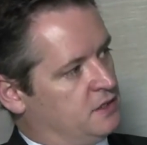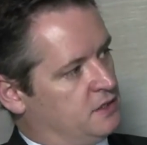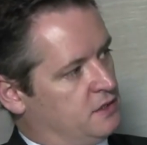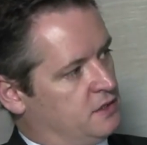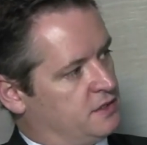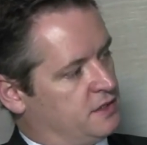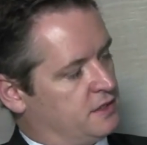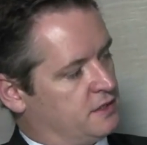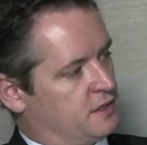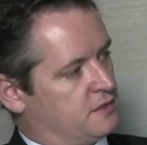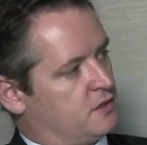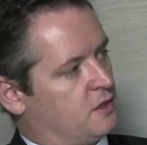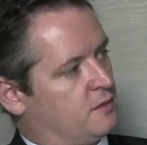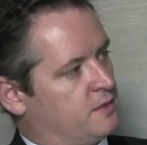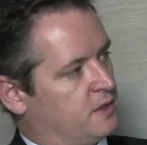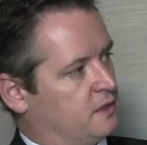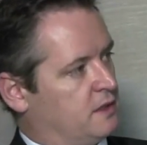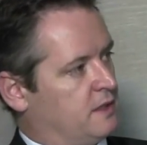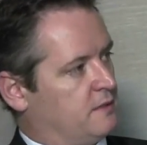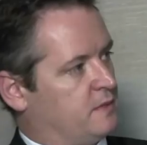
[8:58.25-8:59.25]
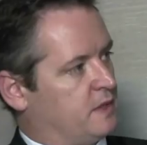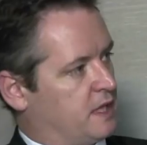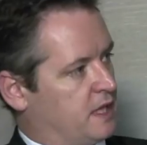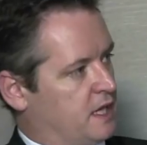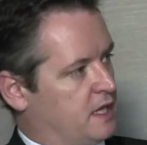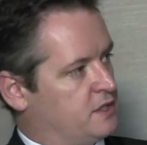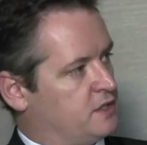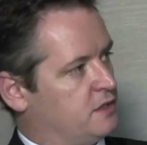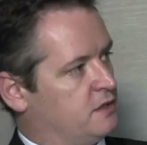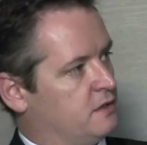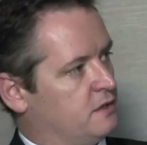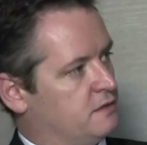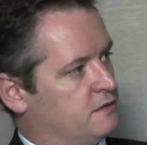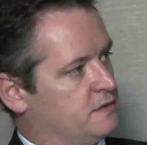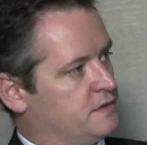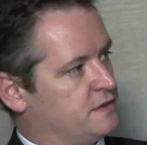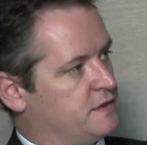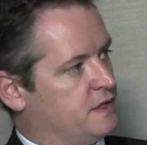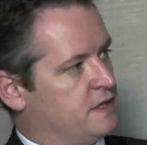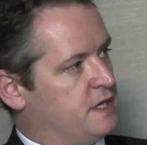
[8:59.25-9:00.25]
is used as a topical application
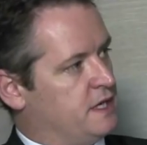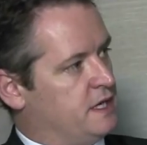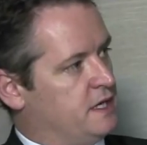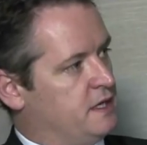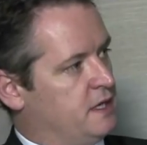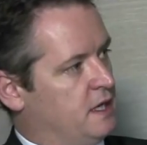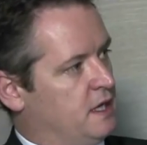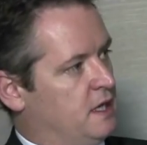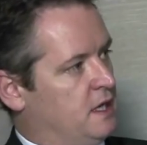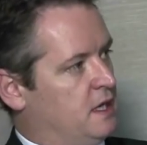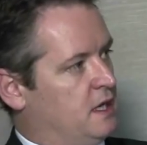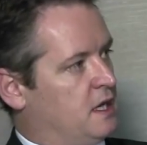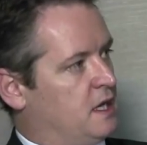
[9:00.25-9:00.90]
on seed